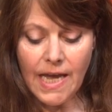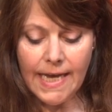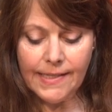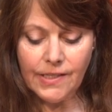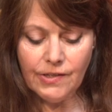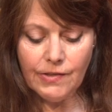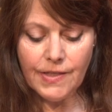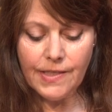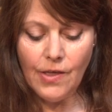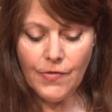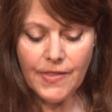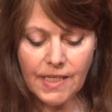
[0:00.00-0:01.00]
it's
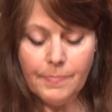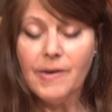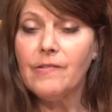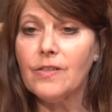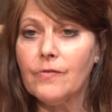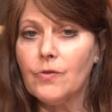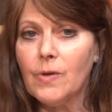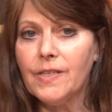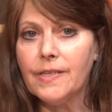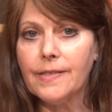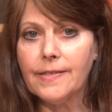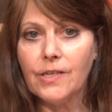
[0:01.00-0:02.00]
the experience of
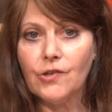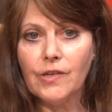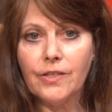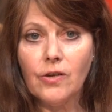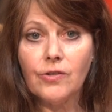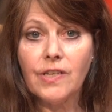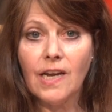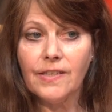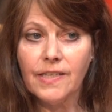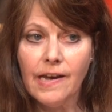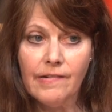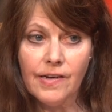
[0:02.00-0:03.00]
20th century
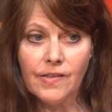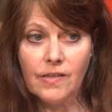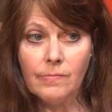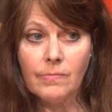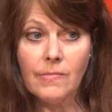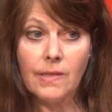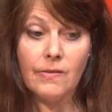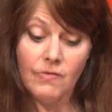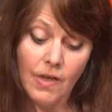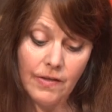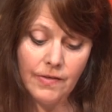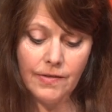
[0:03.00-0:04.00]
totalitarianism,
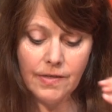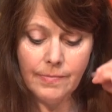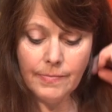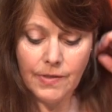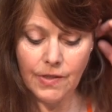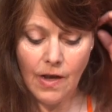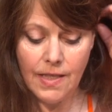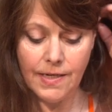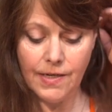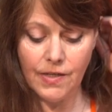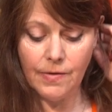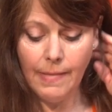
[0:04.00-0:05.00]
Nazism,
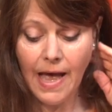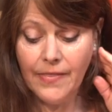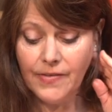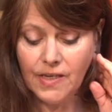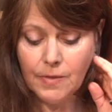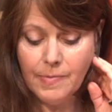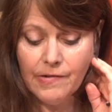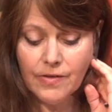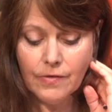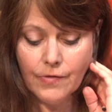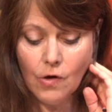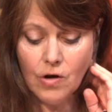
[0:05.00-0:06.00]
Stalinism, and the
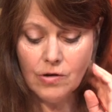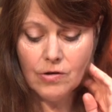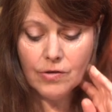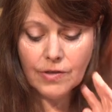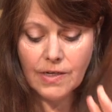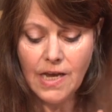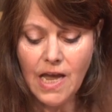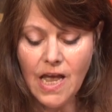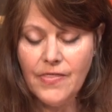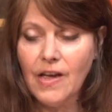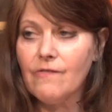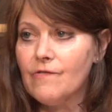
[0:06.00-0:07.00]
experience of the Holocaust
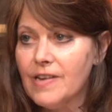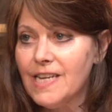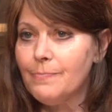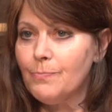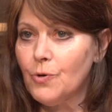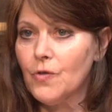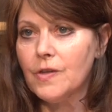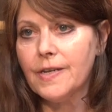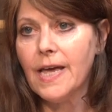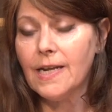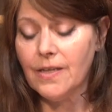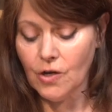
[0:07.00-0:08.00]
that really put the
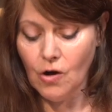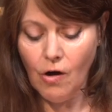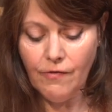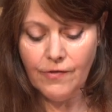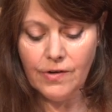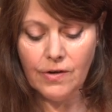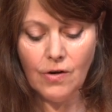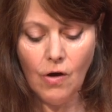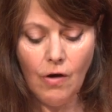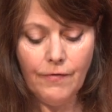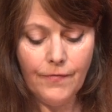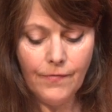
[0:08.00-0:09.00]
nail in the coffin
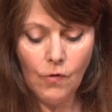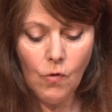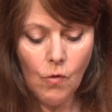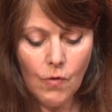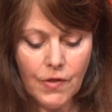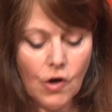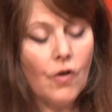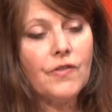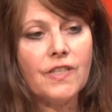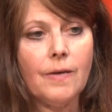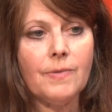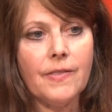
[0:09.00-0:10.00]
of the
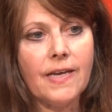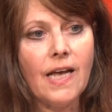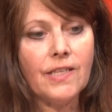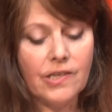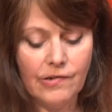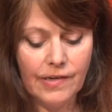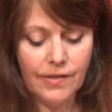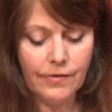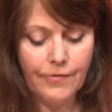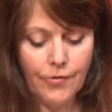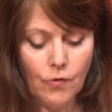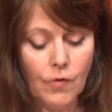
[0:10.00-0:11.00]
concepts and the categories of
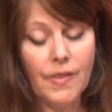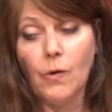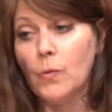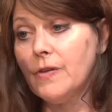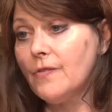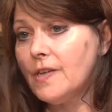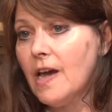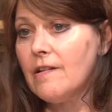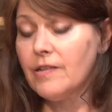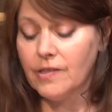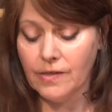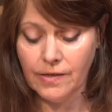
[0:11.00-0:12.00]
thought that we've
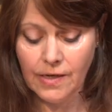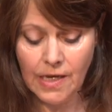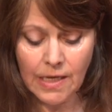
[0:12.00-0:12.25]
inherited.